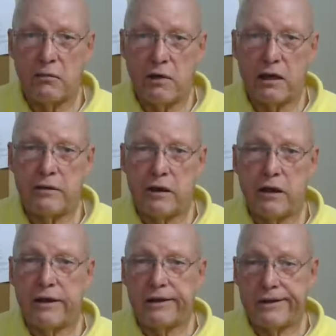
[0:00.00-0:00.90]
But
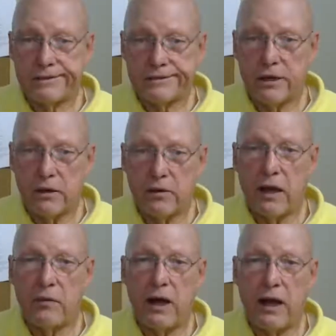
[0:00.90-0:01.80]
so
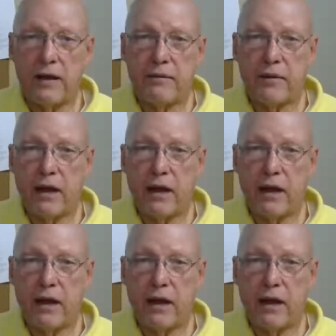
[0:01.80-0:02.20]
anyway,